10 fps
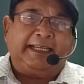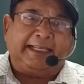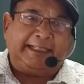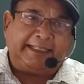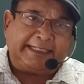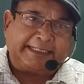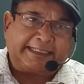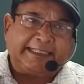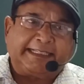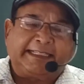In
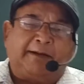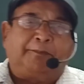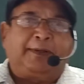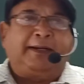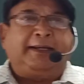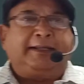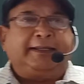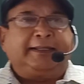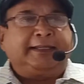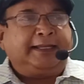this example,
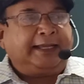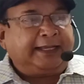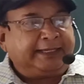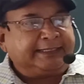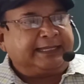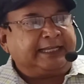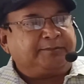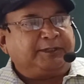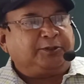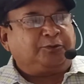his
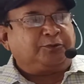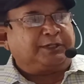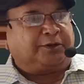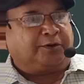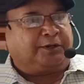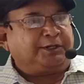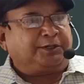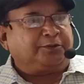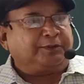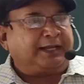has been used
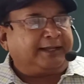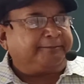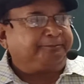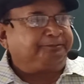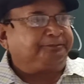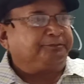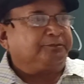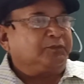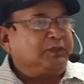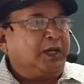according to the
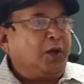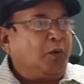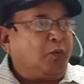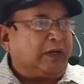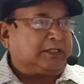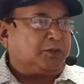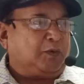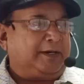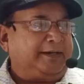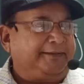first
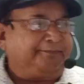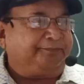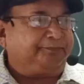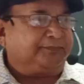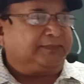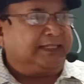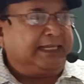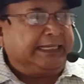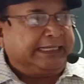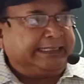word.
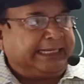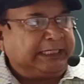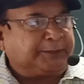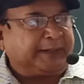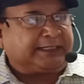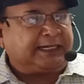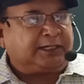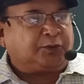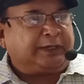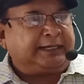The
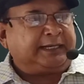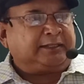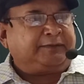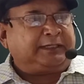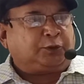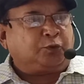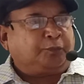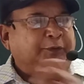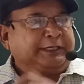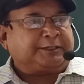inspector together with two
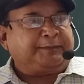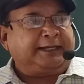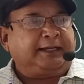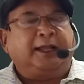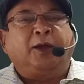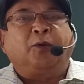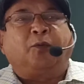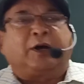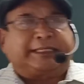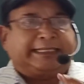policemen
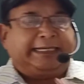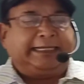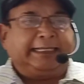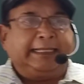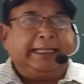was killed.